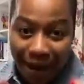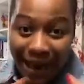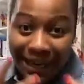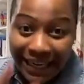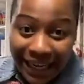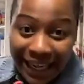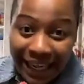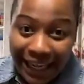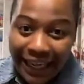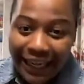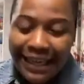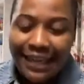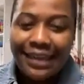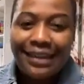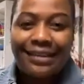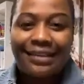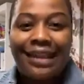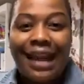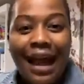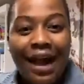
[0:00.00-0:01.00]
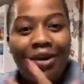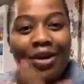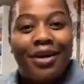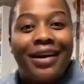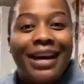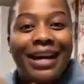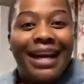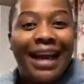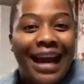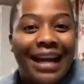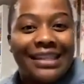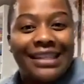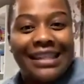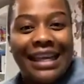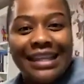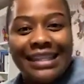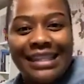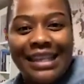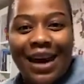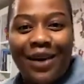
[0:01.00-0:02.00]
My link that already
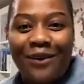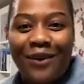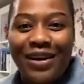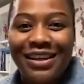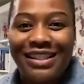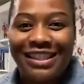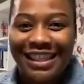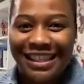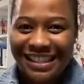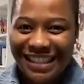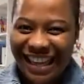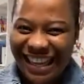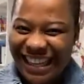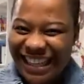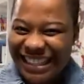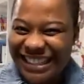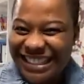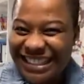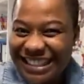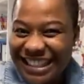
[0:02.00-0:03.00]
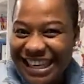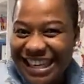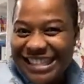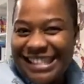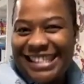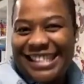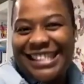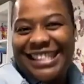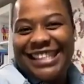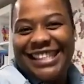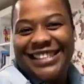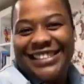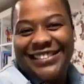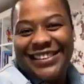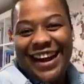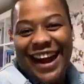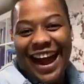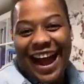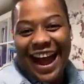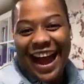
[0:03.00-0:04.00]
answers their question.
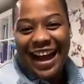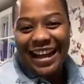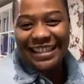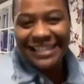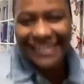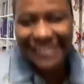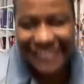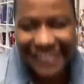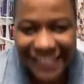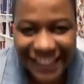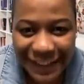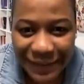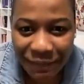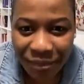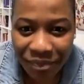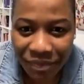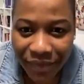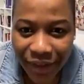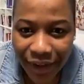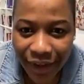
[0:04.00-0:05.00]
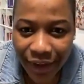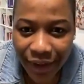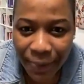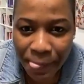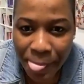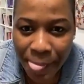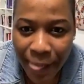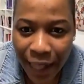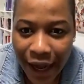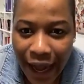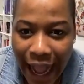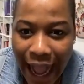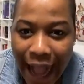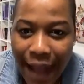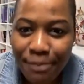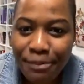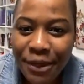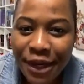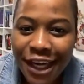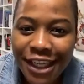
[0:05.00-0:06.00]
Interesting, right?
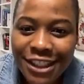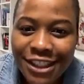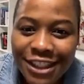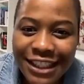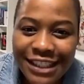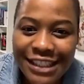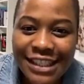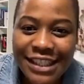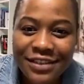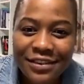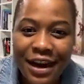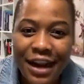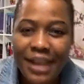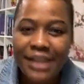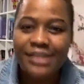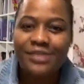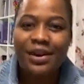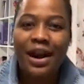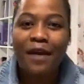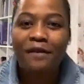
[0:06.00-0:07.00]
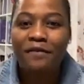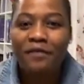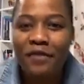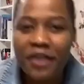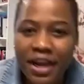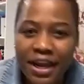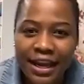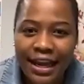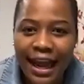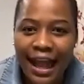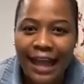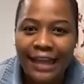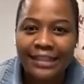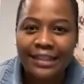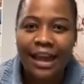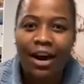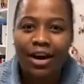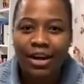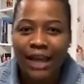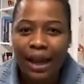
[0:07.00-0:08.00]
Abiodun is, the, is referee,
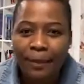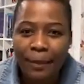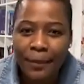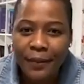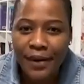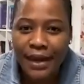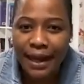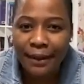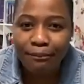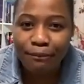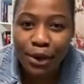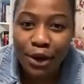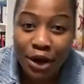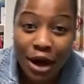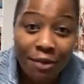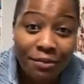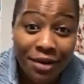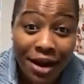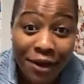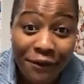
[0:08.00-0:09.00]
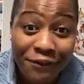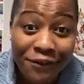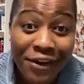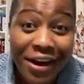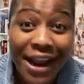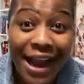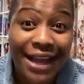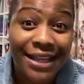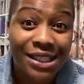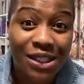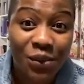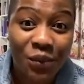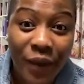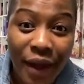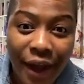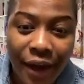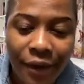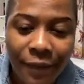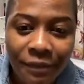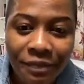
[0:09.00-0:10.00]
and other people can become referee as
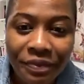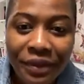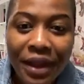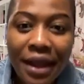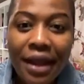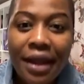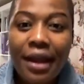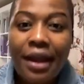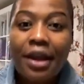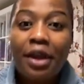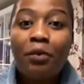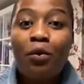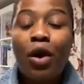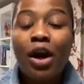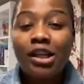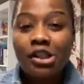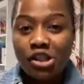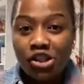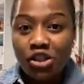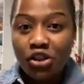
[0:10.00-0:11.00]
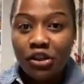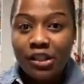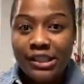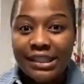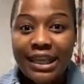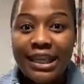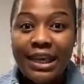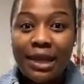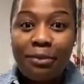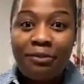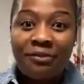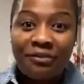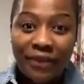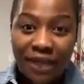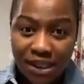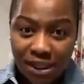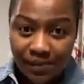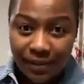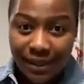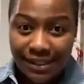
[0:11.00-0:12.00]
well. Once you see the
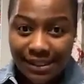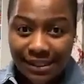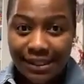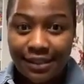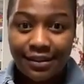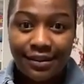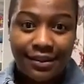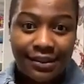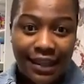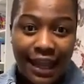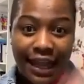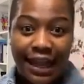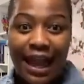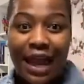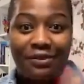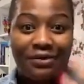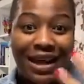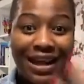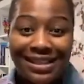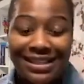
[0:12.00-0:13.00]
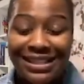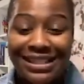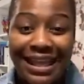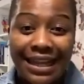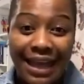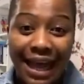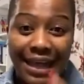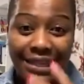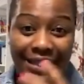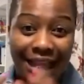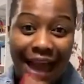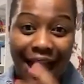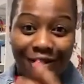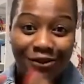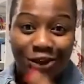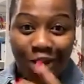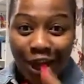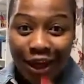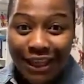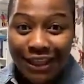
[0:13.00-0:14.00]
first person that have answer, ha, that
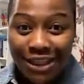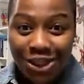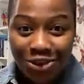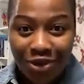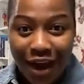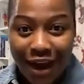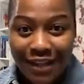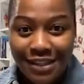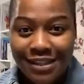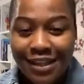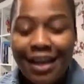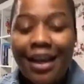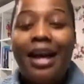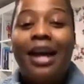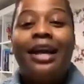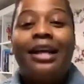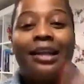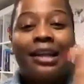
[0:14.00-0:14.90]
have done it right,